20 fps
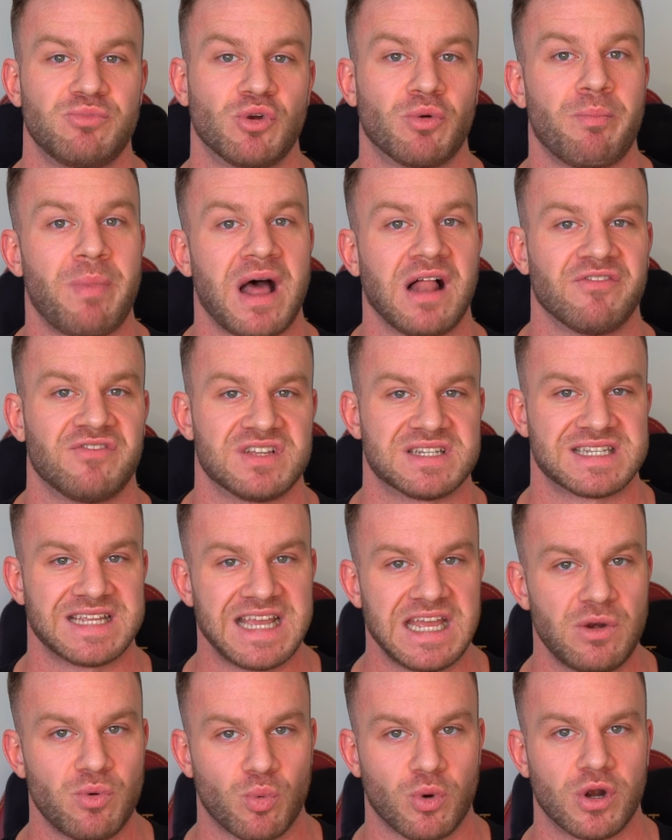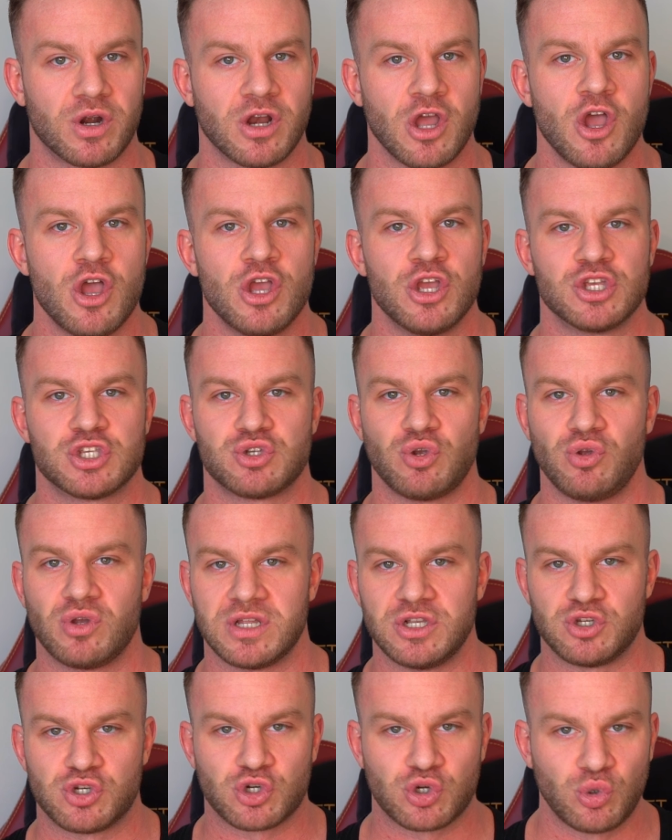your pelvis inward so you
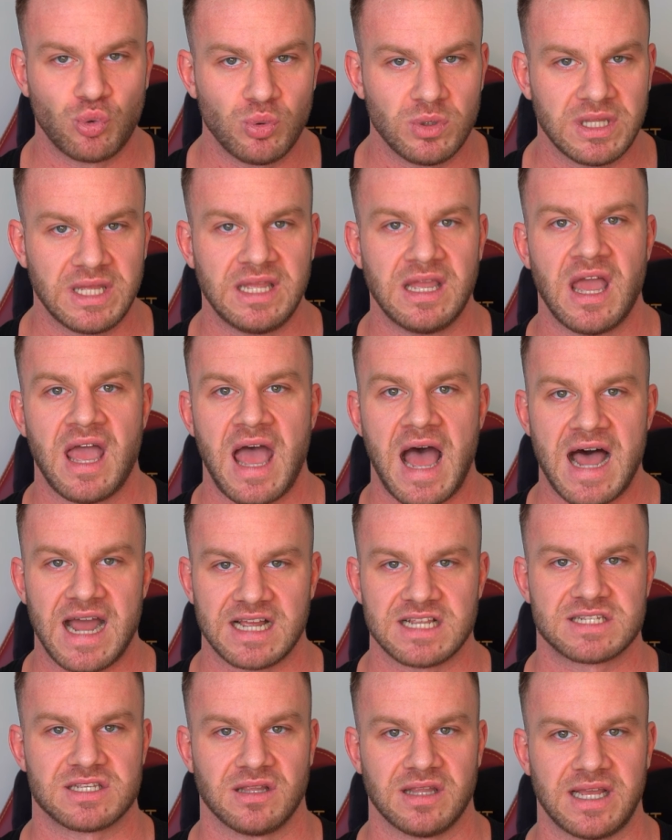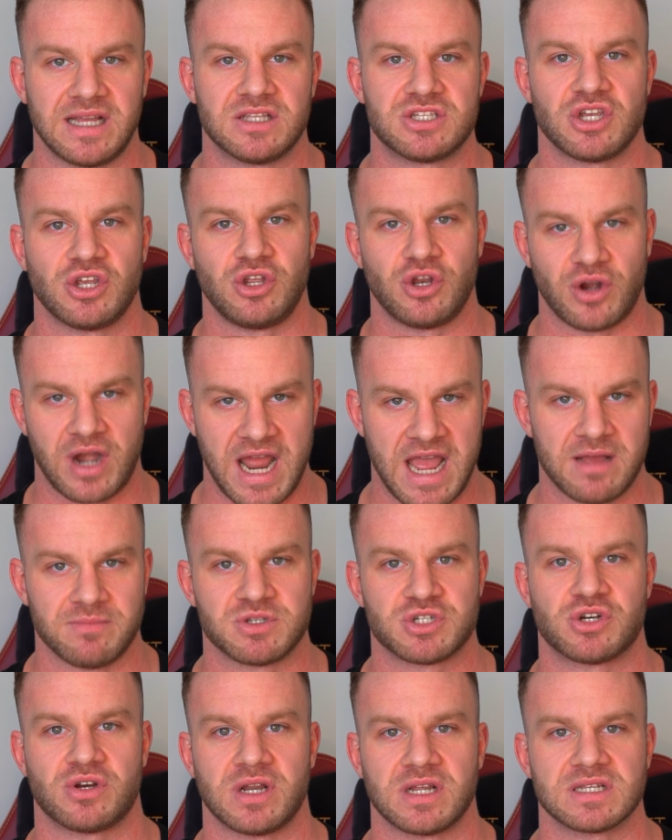can truly isolate your
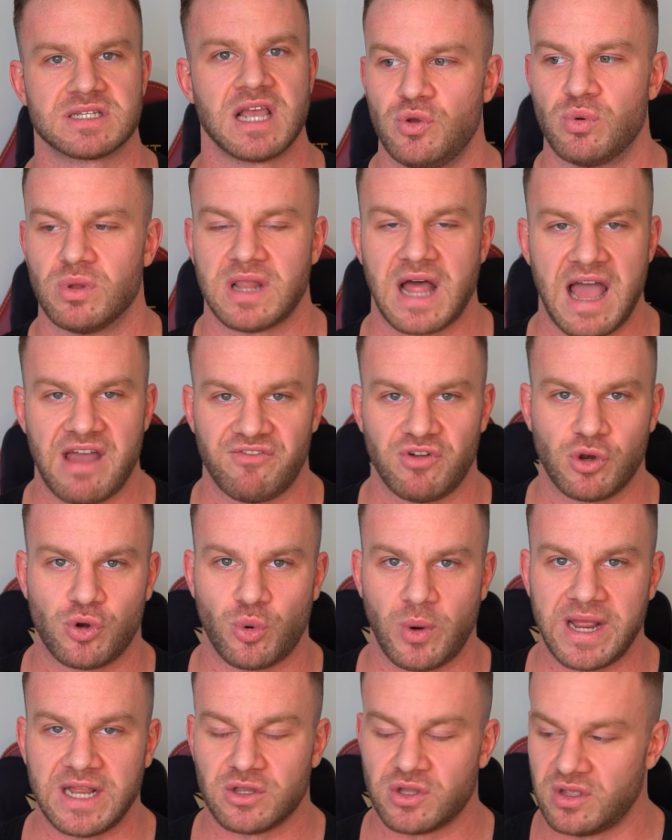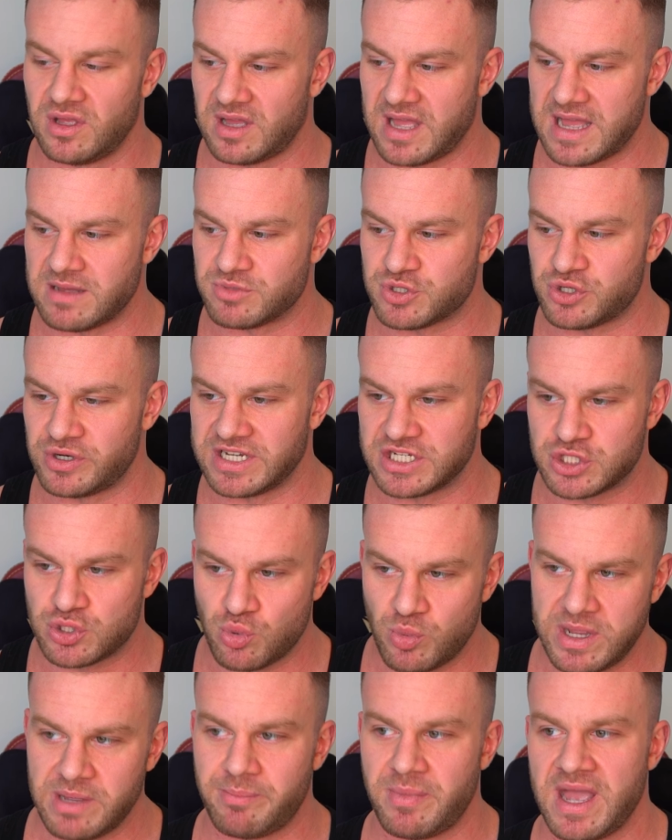hamstrings. You will have a great hamstring
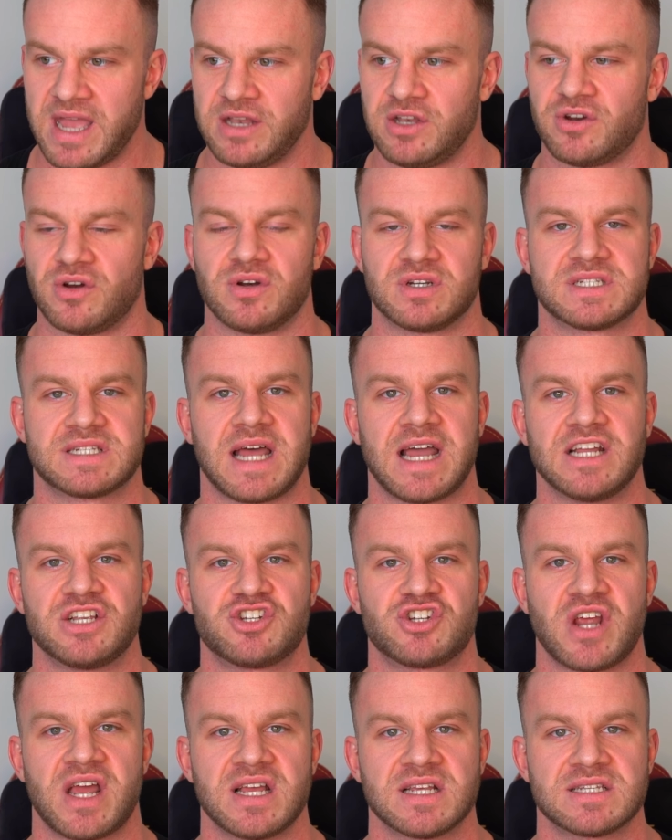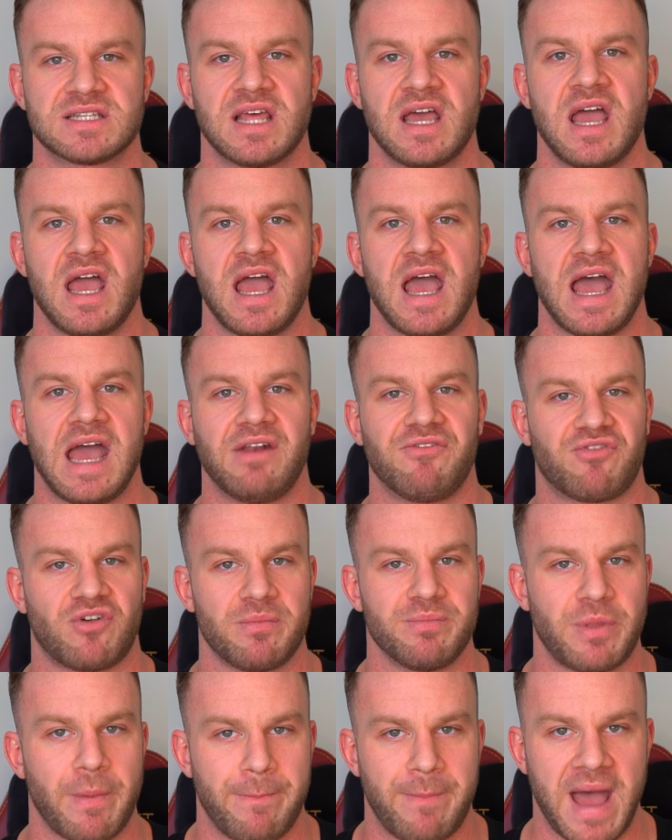sweep in your side chest, and
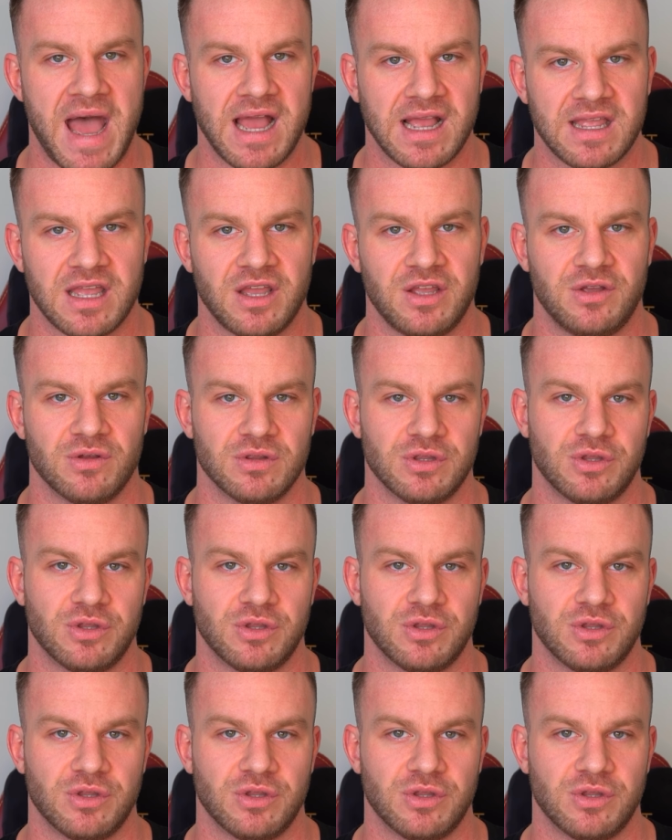from the back, you'll